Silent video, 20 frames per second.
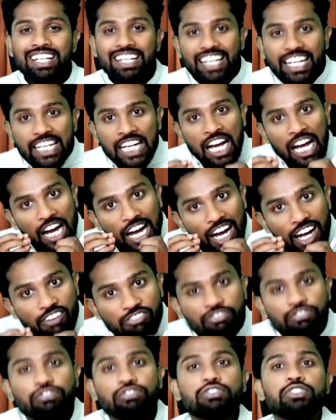like
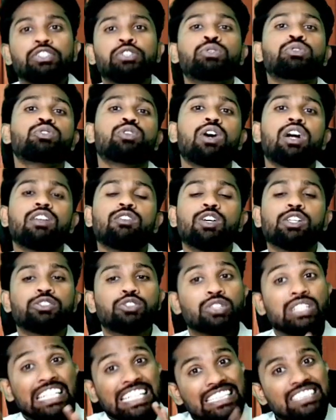half you solve
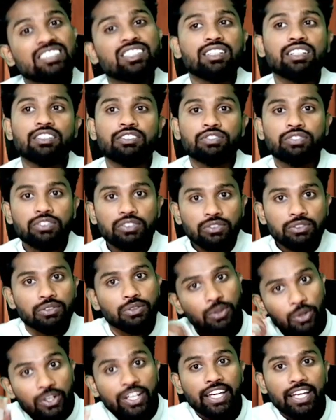also it's enough.
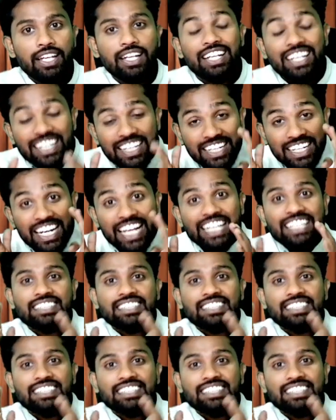Okay, like